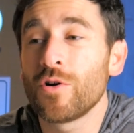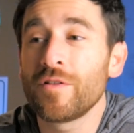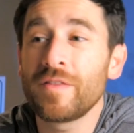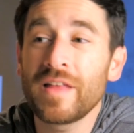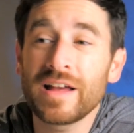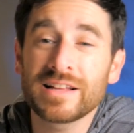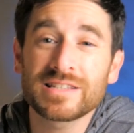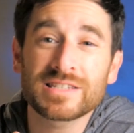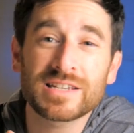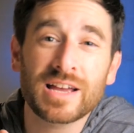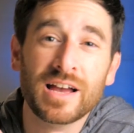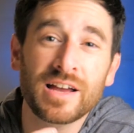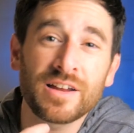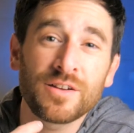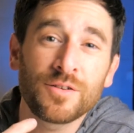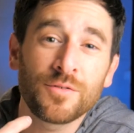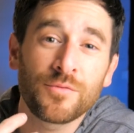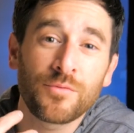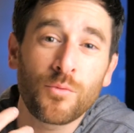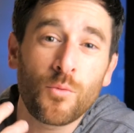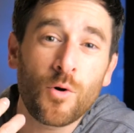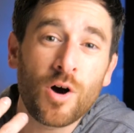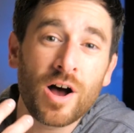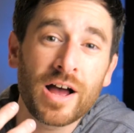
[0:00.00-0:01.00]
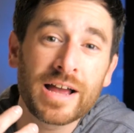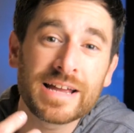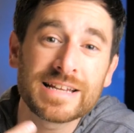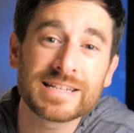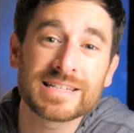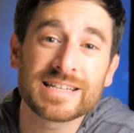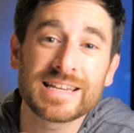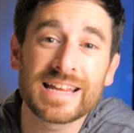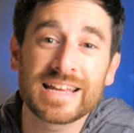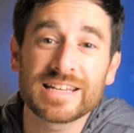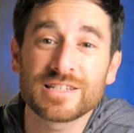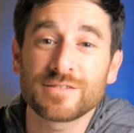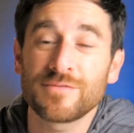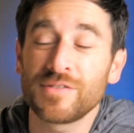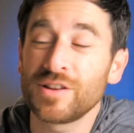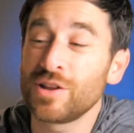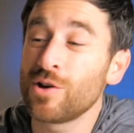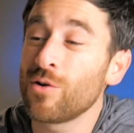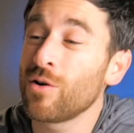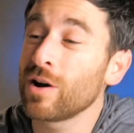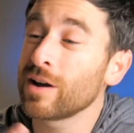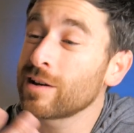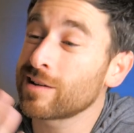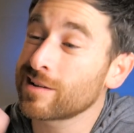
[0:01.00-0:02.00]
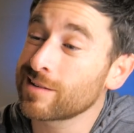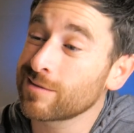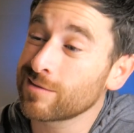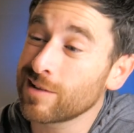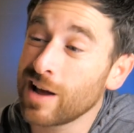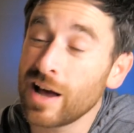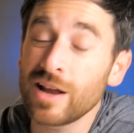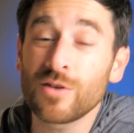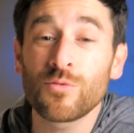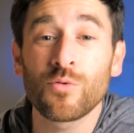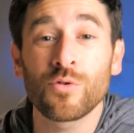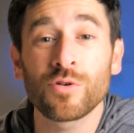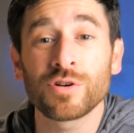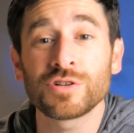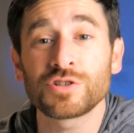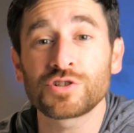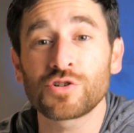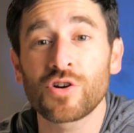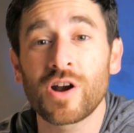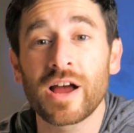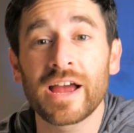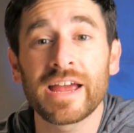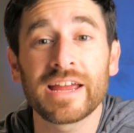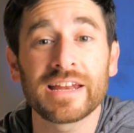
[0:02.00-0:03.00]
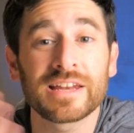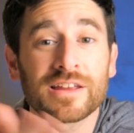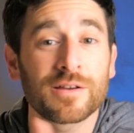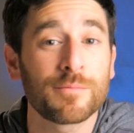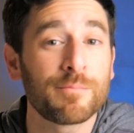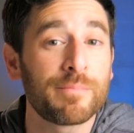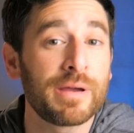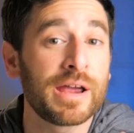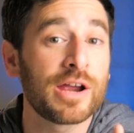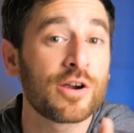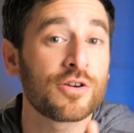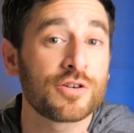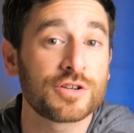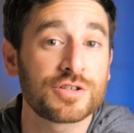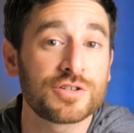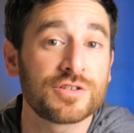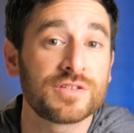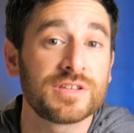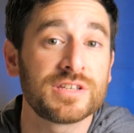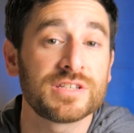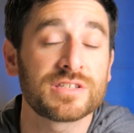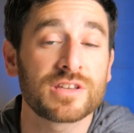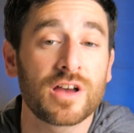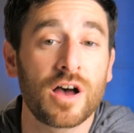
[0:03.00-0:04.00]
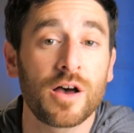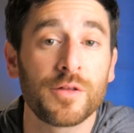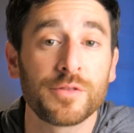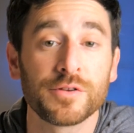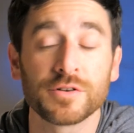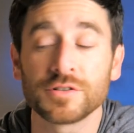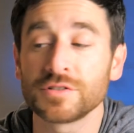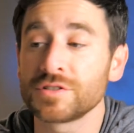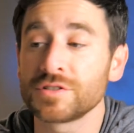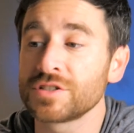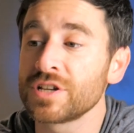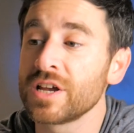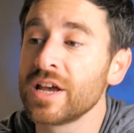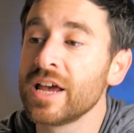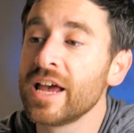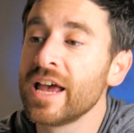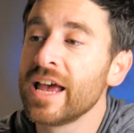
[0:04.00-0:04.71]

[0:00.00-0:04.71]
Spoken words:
And that's kind of why in today's video I kind of want to try it and compare it to these others.